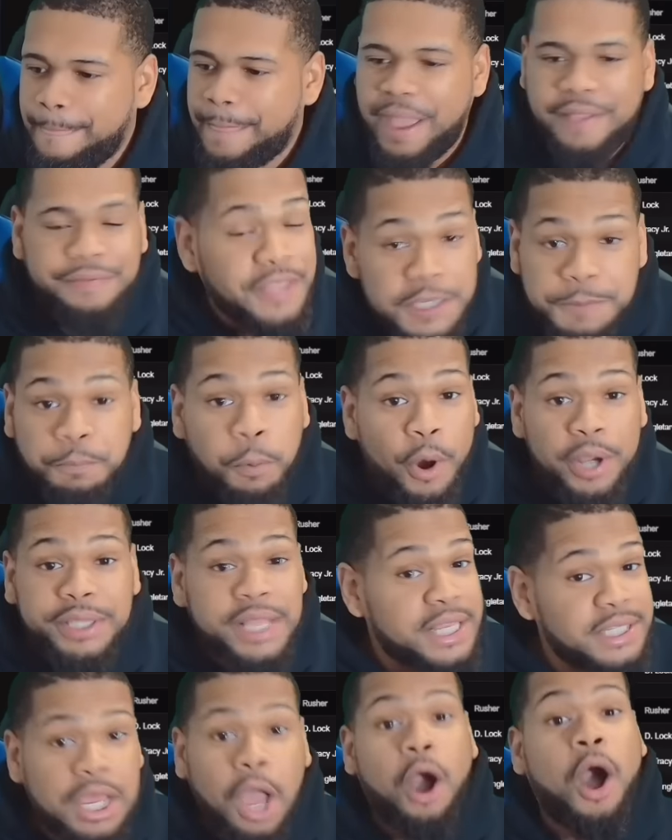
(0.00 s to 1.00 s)
At this point,
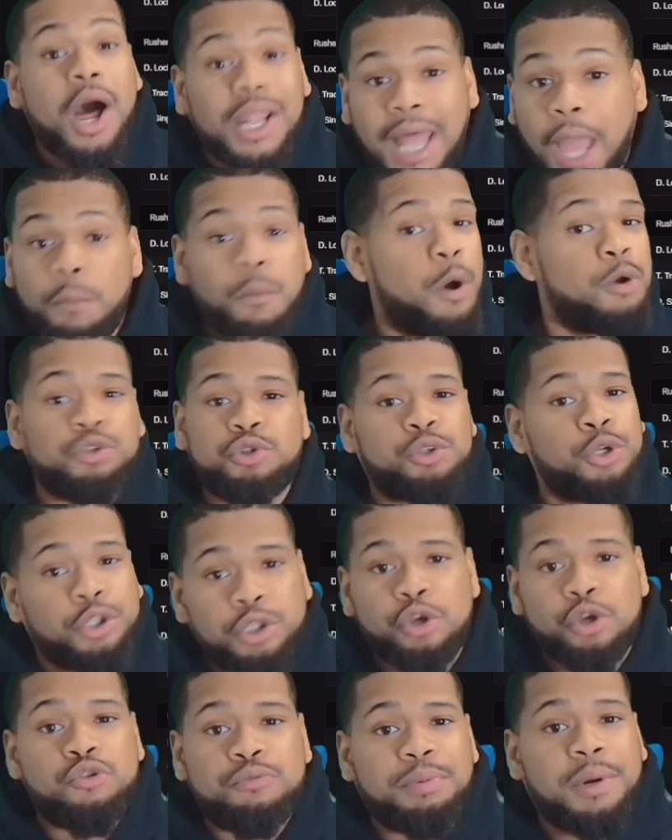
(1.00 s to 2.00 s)
that's all I want you to
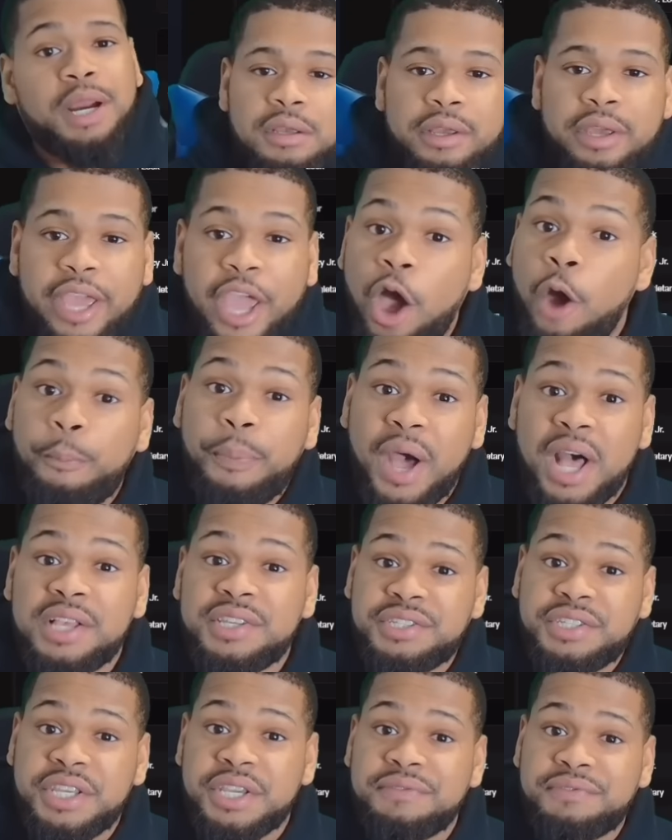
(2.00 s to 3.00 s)
do, bro. Help us
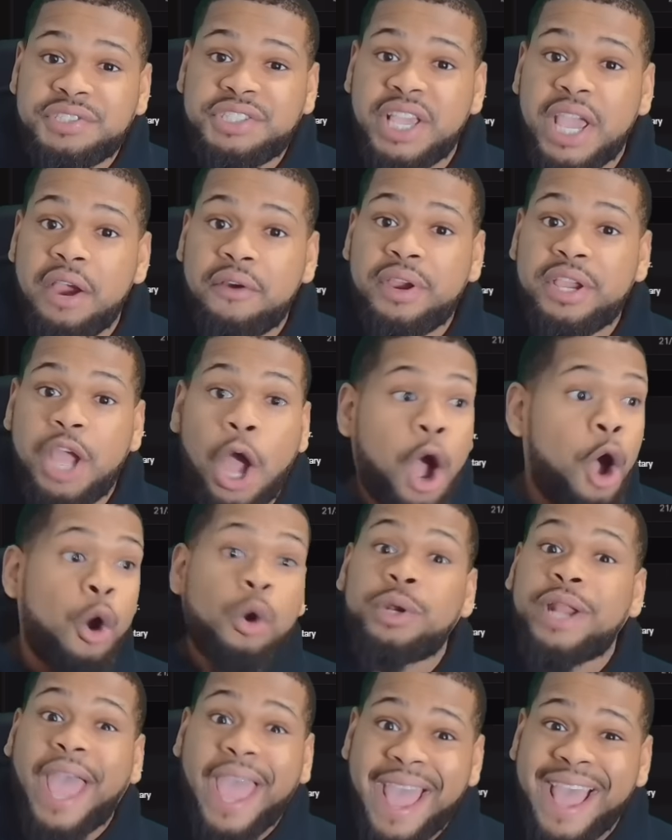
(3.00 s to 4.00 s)
see if Jerry
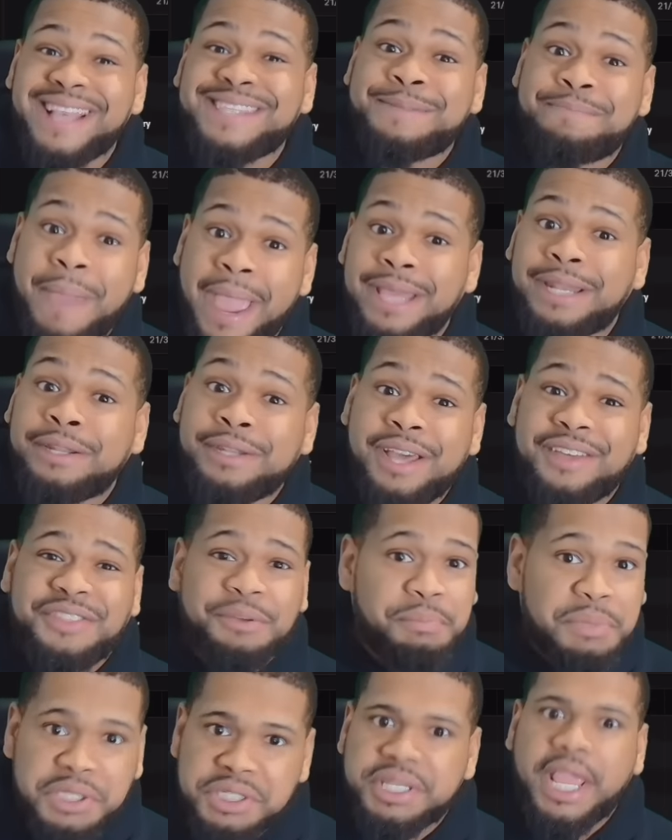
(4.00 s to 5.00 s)
old ass made another
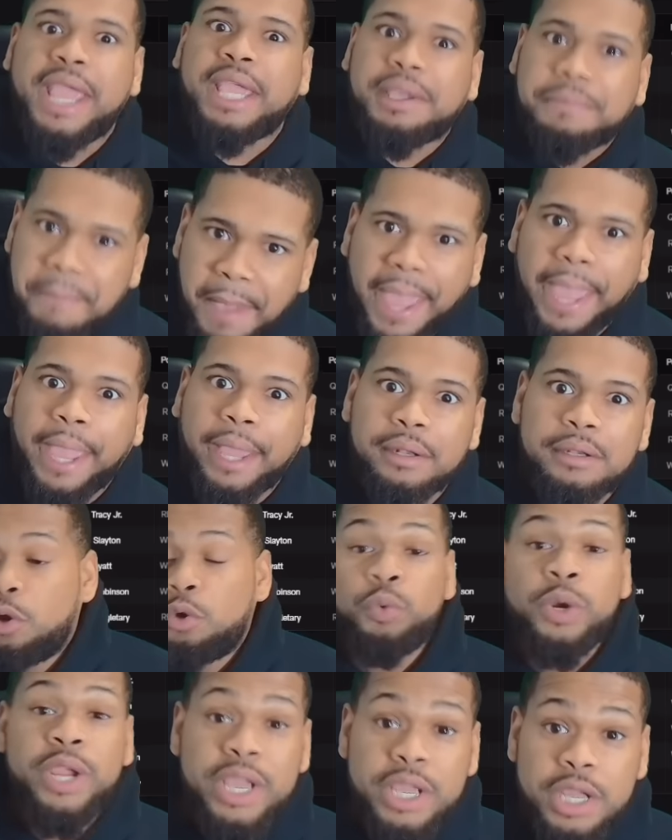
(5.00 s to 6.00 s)
mistake, man.
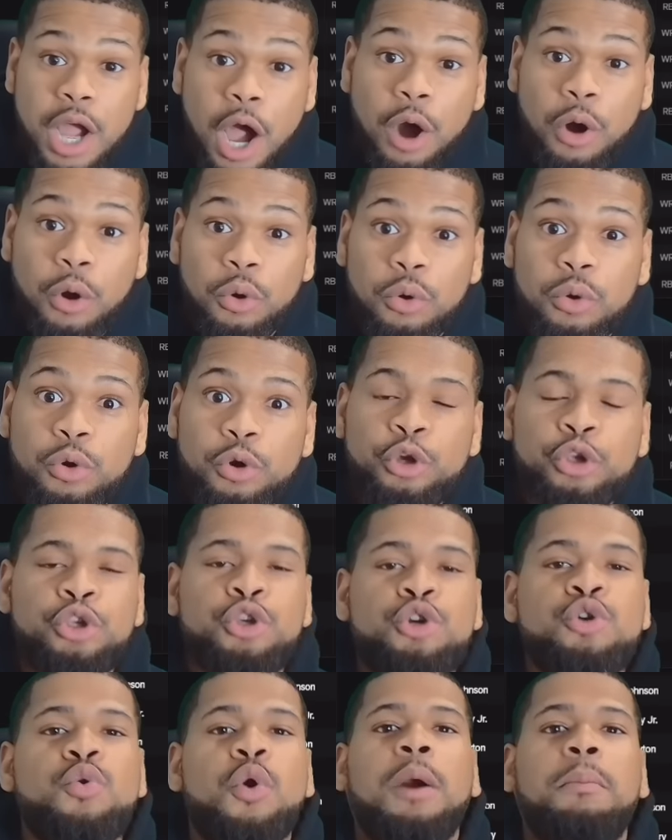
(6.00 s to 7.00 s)
Rico,
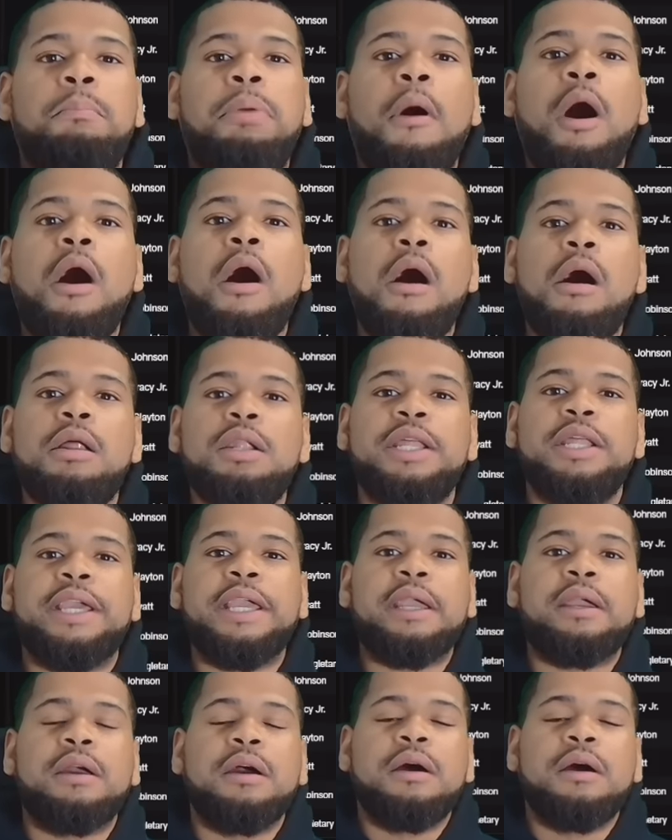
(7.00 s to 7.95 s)
you are balling.